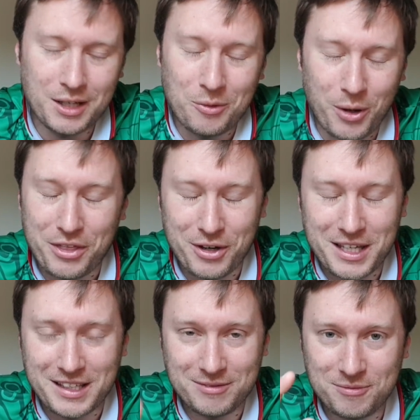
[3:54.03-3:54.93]
whether
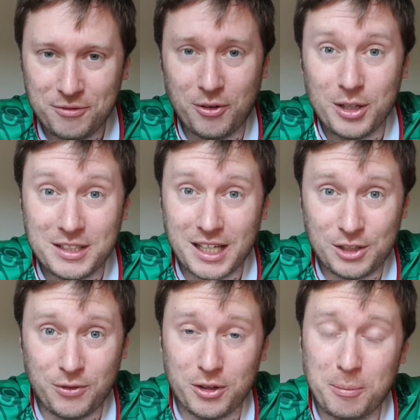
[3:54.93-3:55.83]
he fully
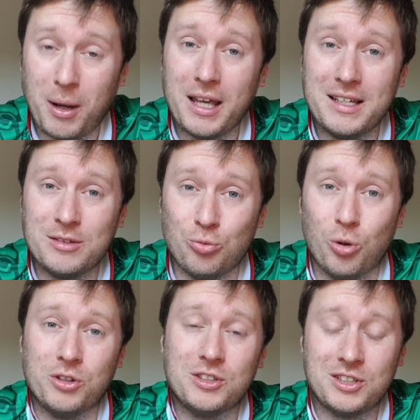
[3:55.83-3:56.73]
satisfied the players
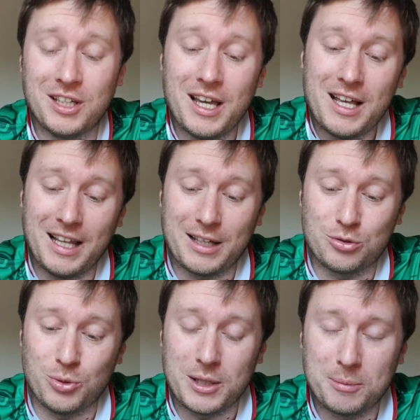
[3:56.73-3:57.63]
once
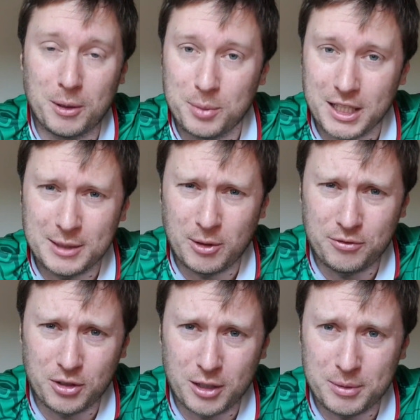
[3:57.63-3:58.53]
last week by bringing them on
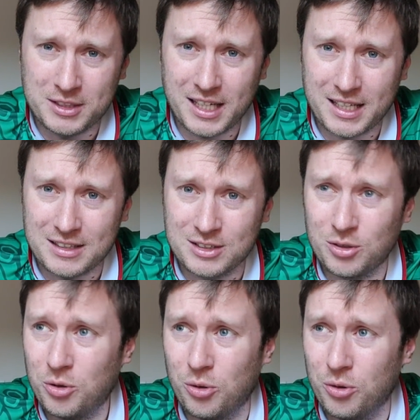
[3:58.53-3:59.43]
for a couple of seconds
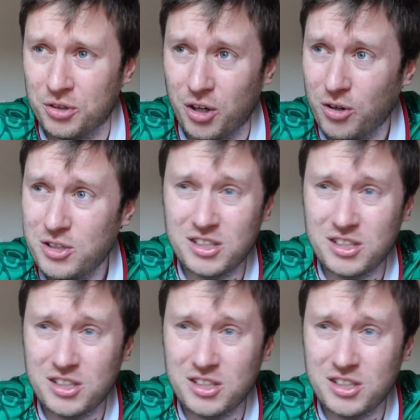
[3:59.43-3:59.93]
or not